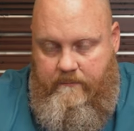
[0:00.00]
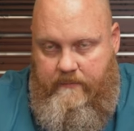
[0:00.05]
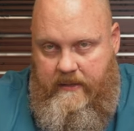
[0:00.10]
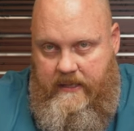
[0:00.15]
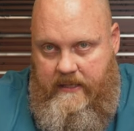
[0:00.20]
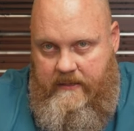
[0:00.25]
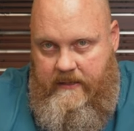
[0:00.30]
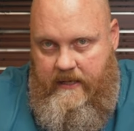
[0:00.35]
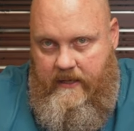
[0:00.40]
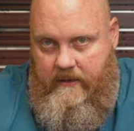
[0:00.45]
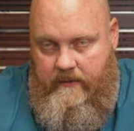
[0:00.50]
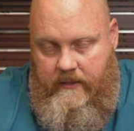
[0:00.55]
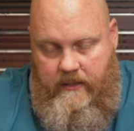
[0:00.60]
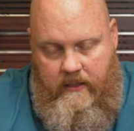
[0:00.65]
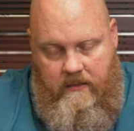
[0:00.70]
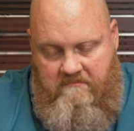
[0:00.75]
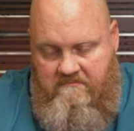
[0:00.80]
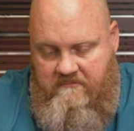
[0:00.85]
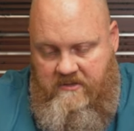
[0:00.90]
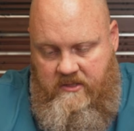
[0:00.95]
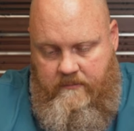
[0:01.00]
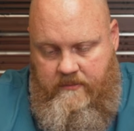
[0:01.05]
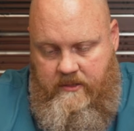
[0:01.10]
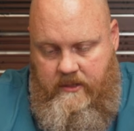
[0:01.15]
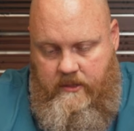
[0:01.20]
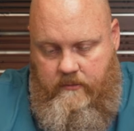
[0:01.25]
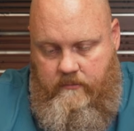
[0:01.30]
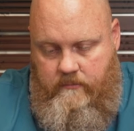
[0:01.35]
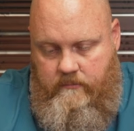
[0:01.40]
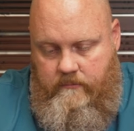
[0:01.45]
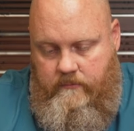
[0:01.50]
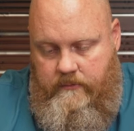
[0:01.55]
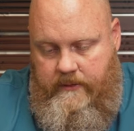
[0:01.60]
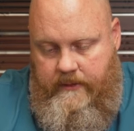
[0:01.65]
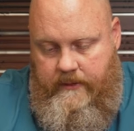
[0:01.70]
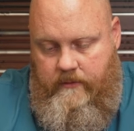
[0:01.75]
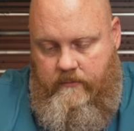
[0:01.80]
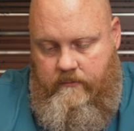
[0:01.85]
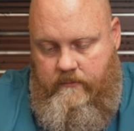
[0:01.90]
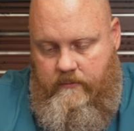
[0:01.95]
bead down there. It's up to you,
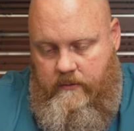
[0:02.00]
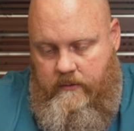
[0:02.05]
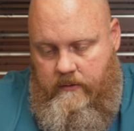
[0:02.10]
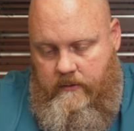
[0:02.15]
you know.